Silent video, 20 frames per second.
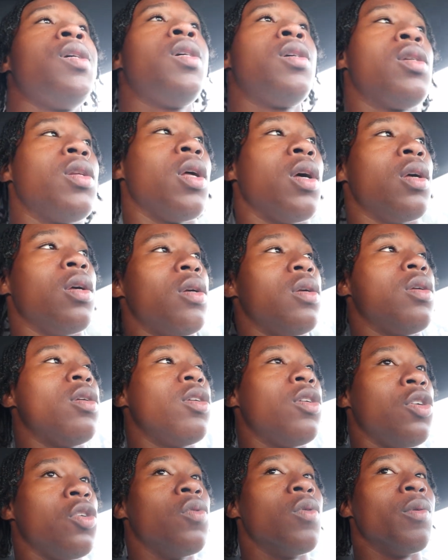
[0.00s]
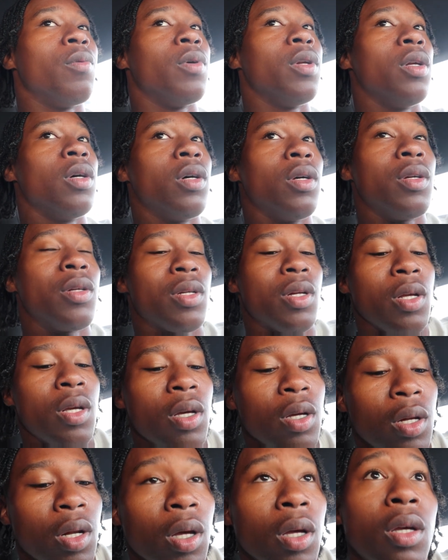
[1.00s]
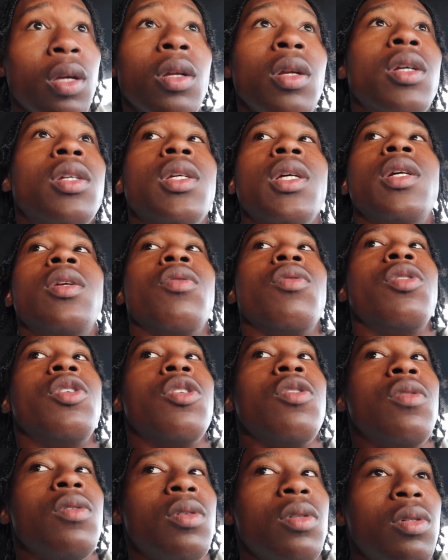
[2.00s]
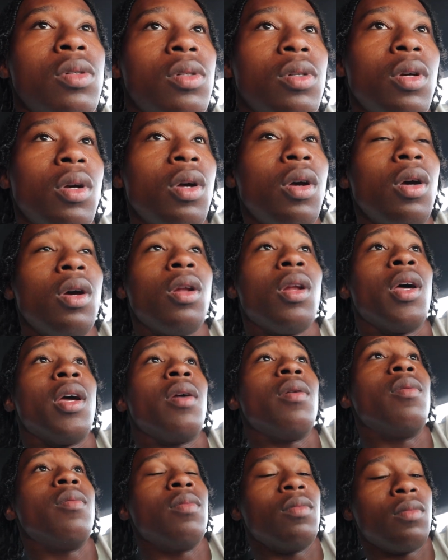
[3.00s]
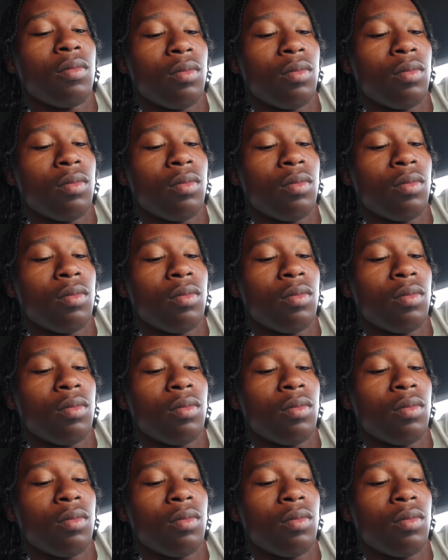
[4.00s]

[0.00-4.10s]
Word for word: is, like you would really understand, like this ain't no joke. Like,